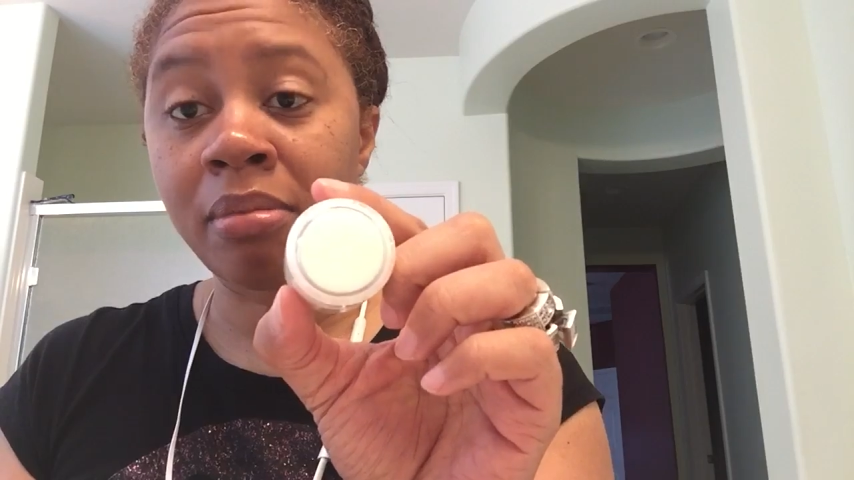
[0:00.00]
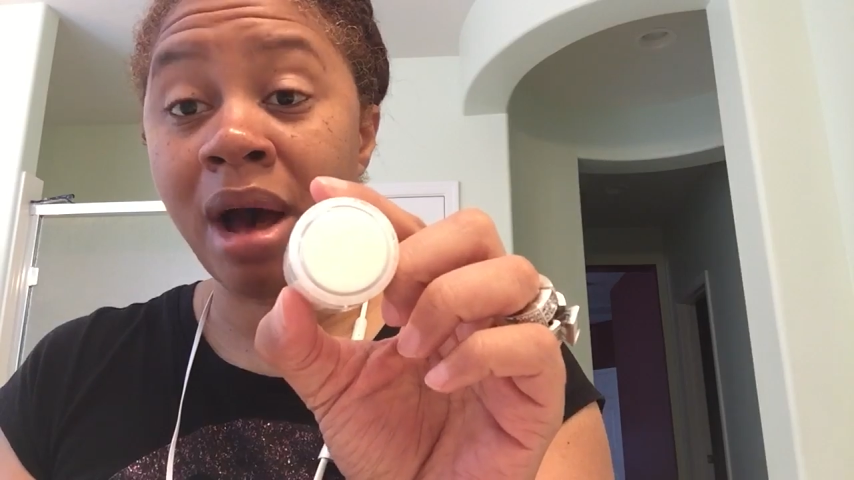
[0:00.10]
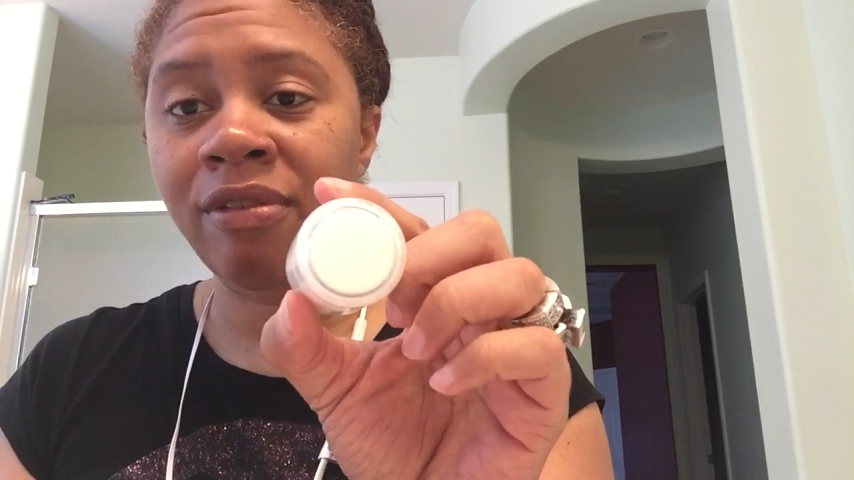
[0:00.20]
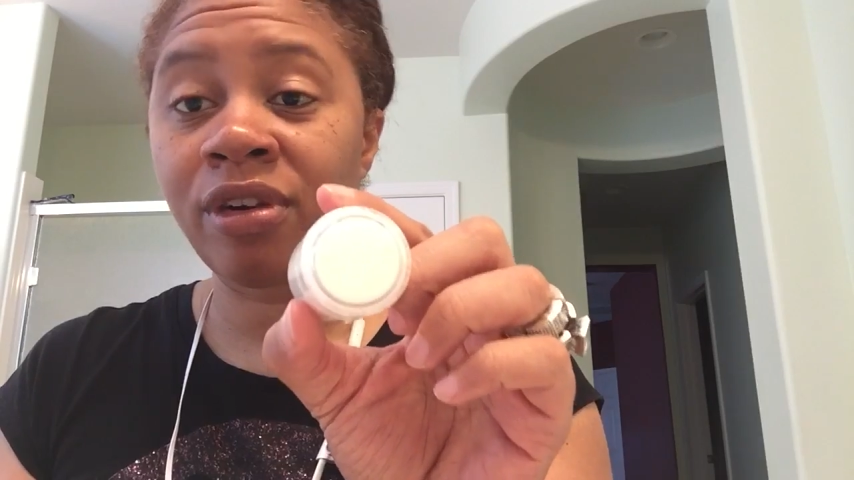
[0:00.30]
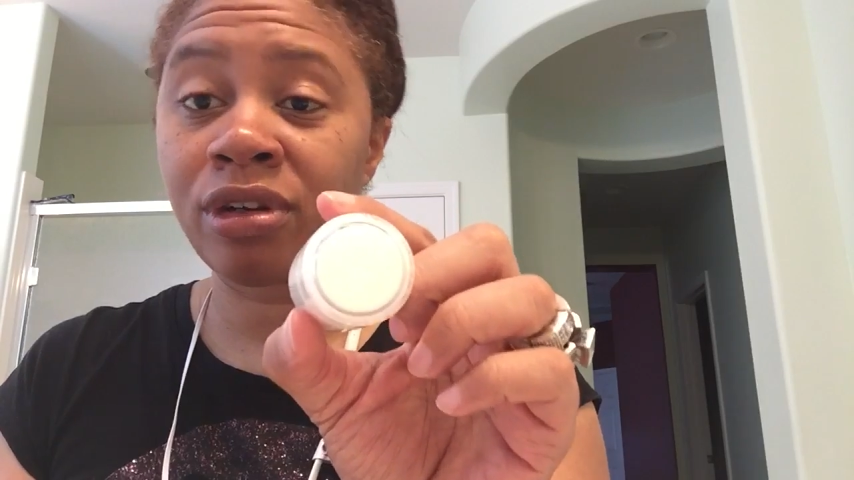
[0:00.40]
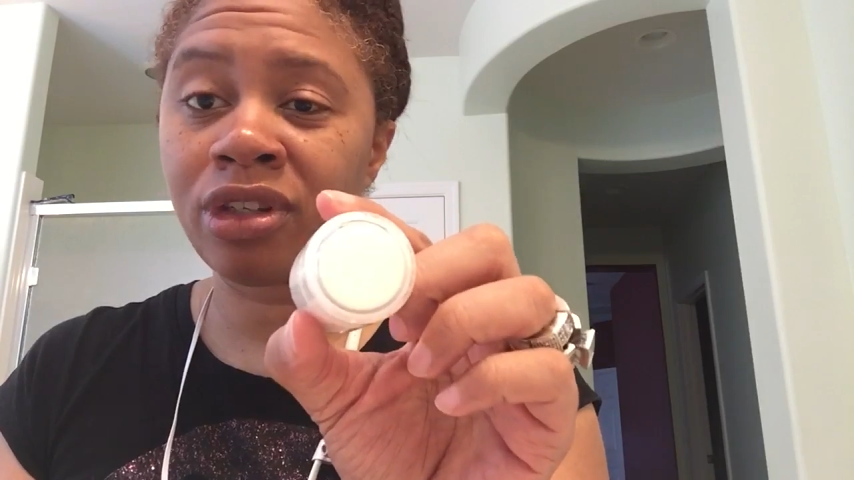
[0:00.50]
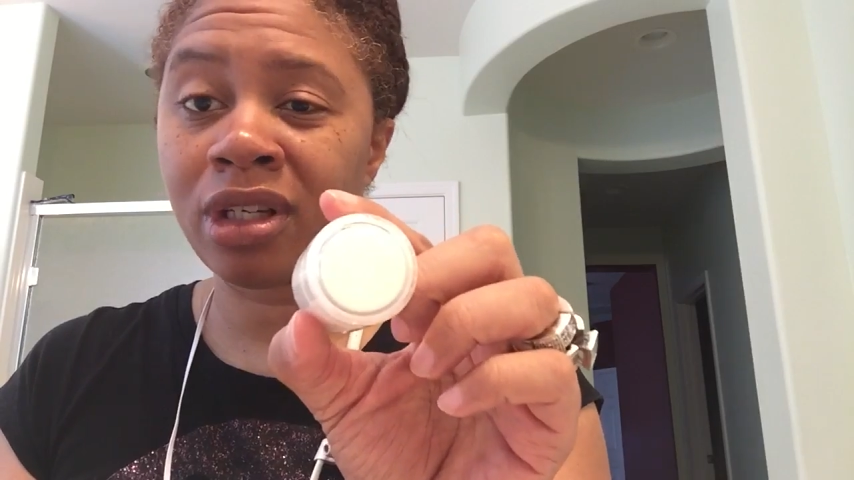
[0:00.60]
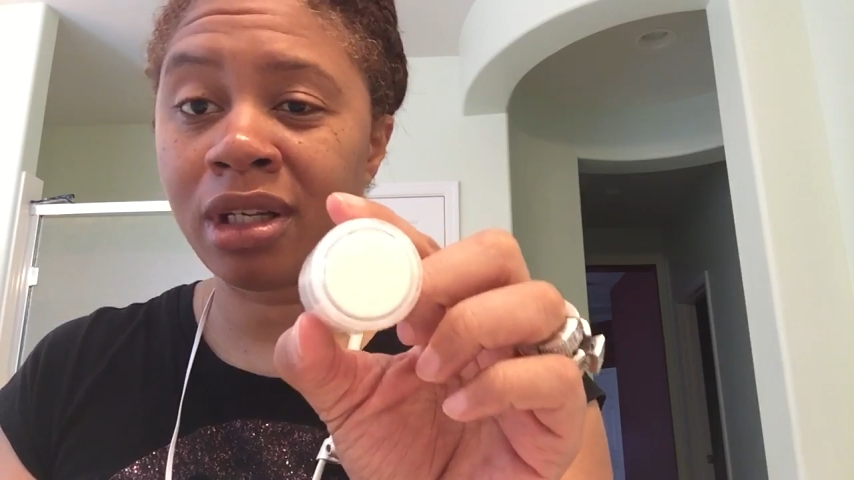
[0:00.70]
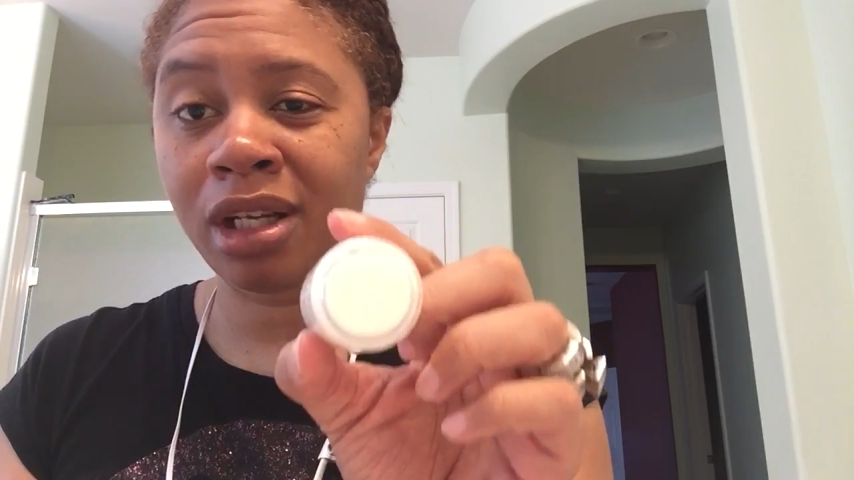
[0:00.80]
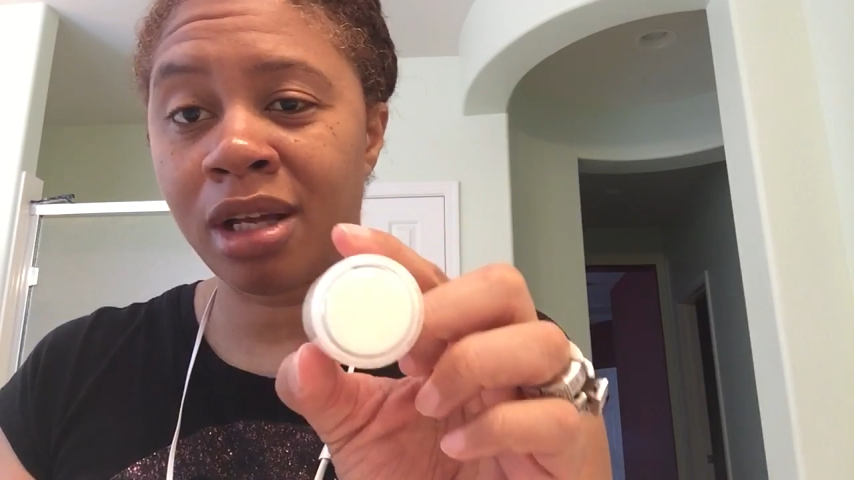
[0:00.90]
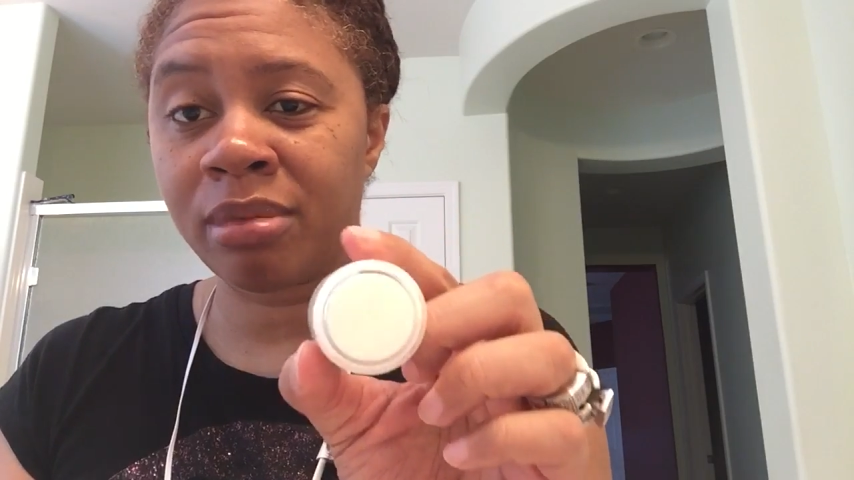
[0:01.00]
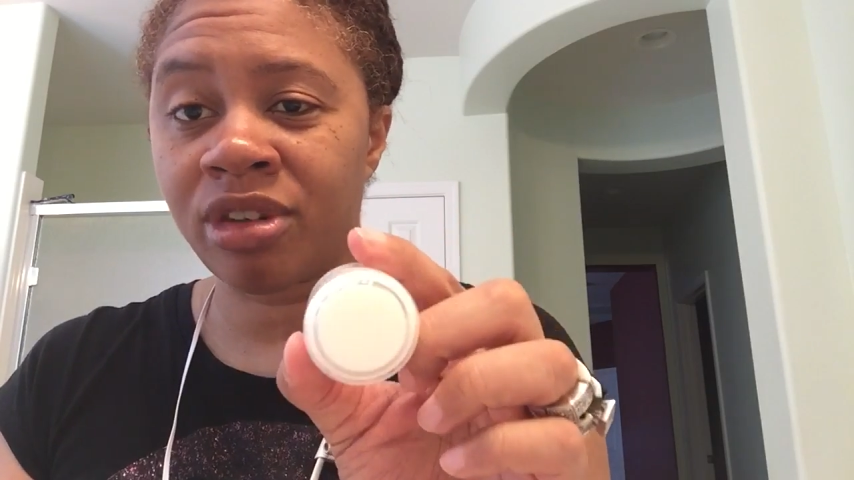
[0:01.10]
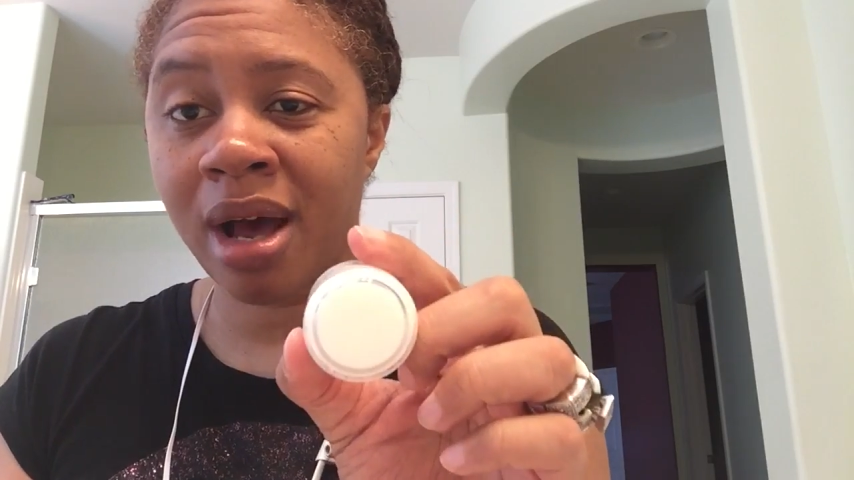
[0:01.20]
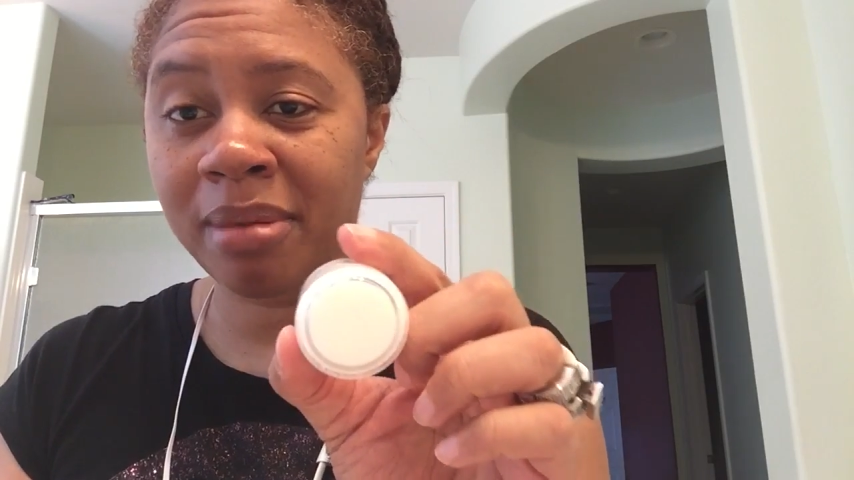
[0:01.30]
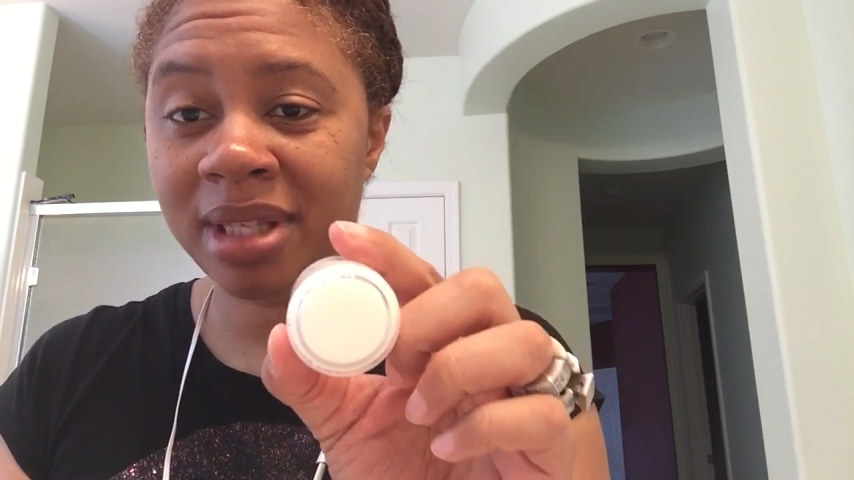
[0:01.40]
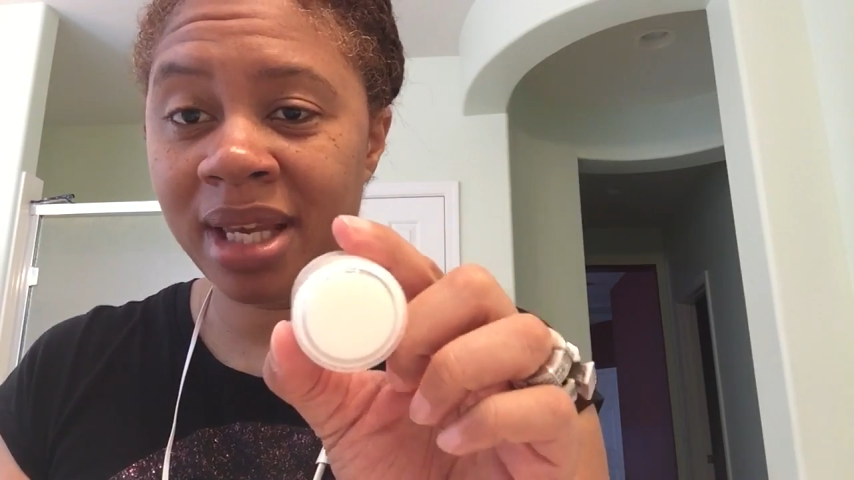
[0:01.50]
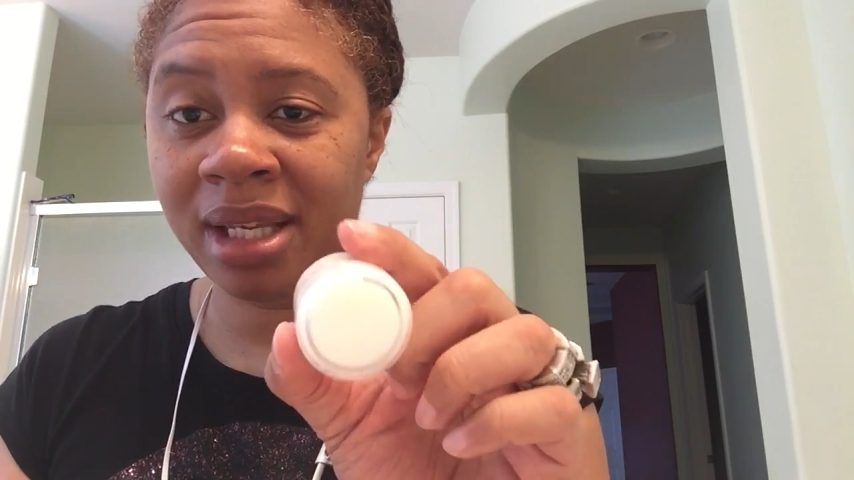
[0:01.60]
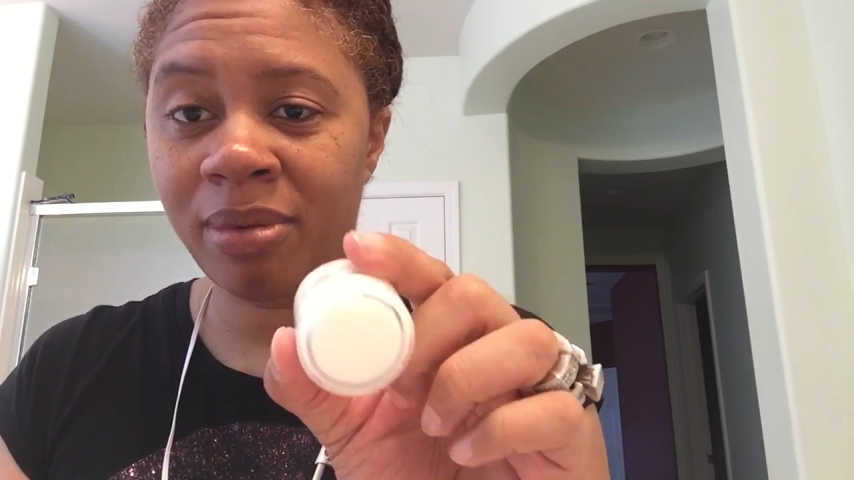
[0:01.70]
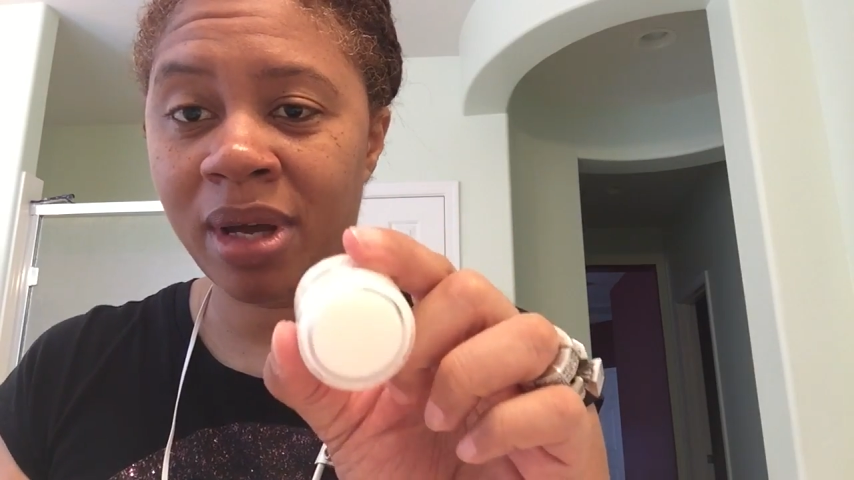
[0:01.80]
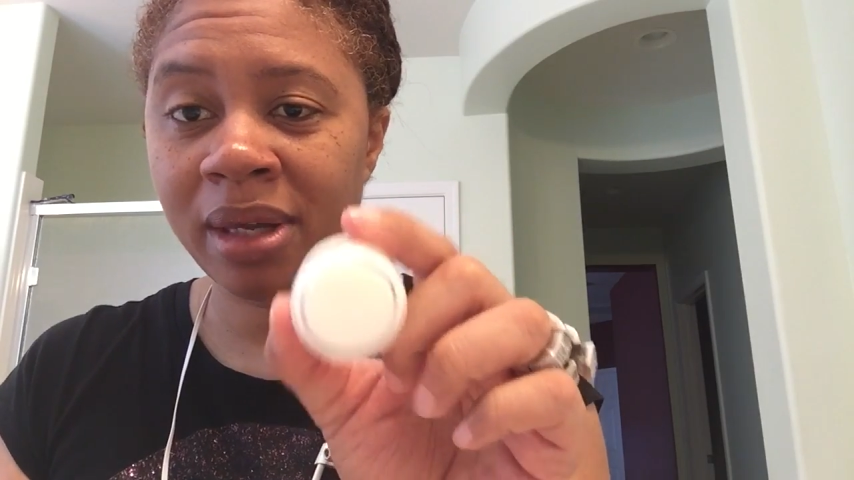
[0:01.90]
my version of the gumdrops
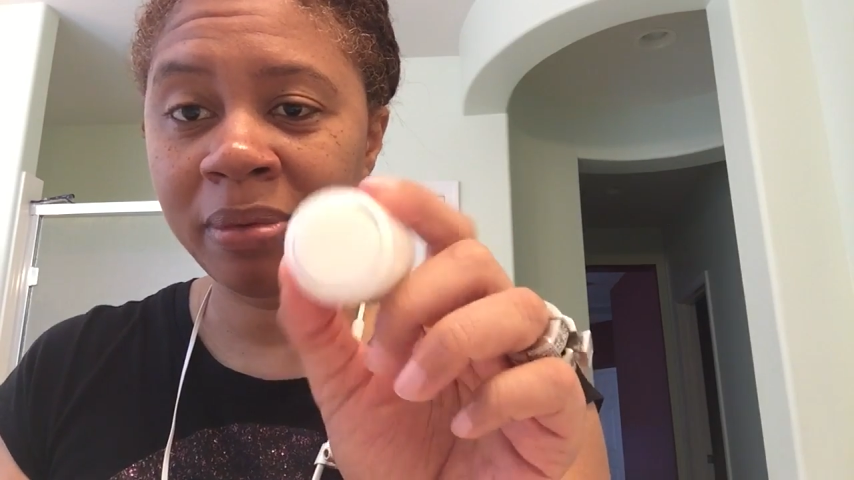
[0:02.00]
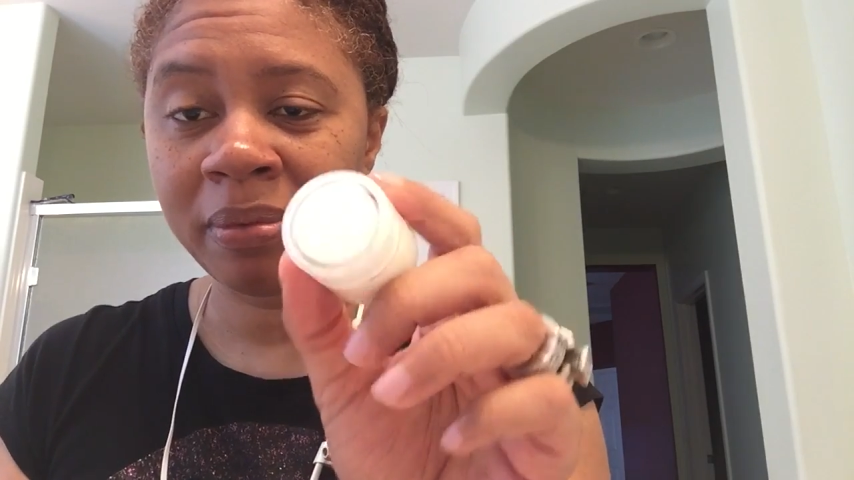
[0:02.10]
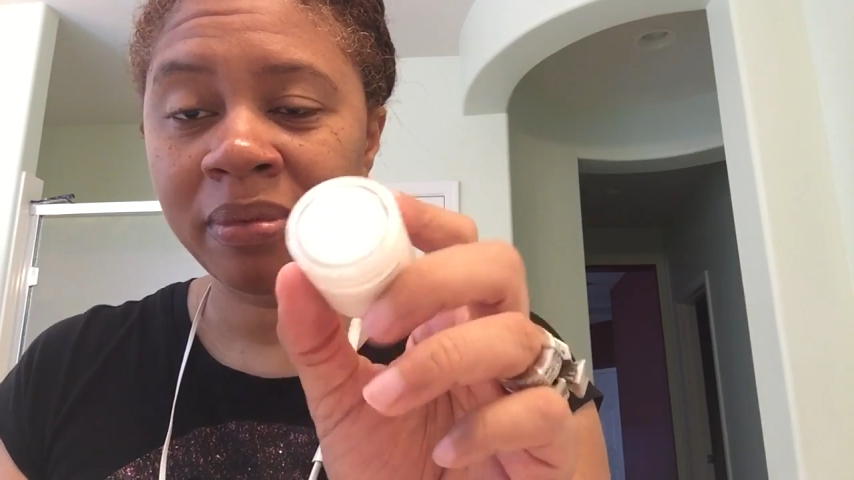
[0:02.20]
anyway.